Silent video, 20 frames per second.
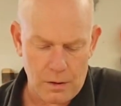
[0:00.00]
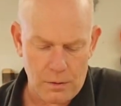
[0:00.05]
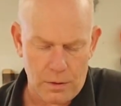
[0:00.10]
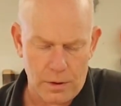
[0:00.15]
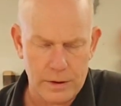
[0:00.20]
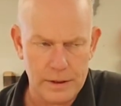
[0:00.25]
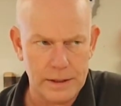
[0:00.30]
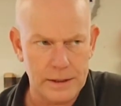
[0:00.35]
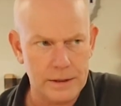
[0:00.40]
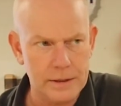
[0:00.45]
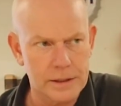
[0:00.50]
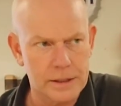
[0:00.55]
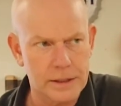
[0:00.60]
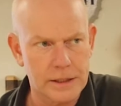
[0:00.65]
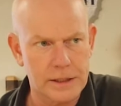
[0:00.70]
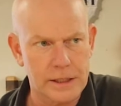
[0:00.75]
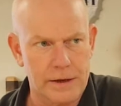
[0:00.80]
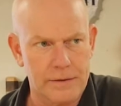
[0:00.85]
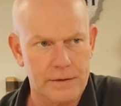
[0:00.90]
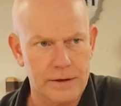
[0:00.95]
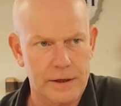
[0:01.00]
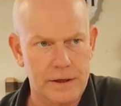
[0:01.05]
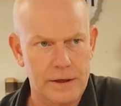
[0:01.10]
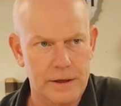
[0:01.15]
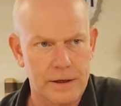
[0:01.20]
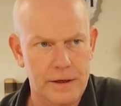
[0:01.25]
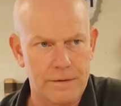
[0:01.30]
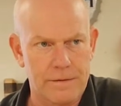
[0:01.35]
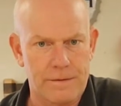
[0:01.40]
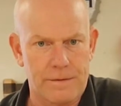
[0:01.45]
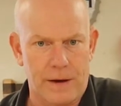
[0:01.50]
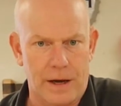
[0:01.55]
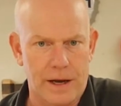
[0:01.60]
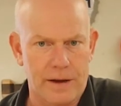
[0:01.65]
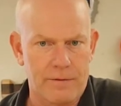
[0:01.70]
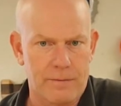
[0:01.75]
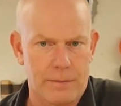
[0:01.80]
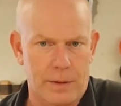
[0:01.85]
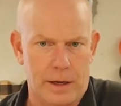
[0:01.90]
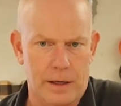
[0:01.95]
what is it,
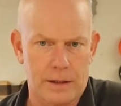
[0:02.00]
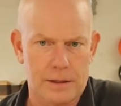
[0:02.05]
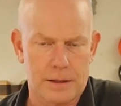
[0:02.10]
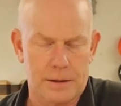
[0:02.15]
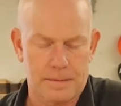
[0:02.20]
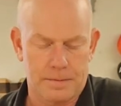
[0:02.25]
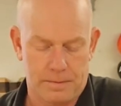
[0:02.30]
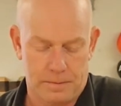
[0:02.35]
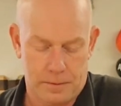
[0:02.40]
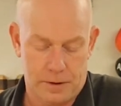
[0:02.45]
75 bucks.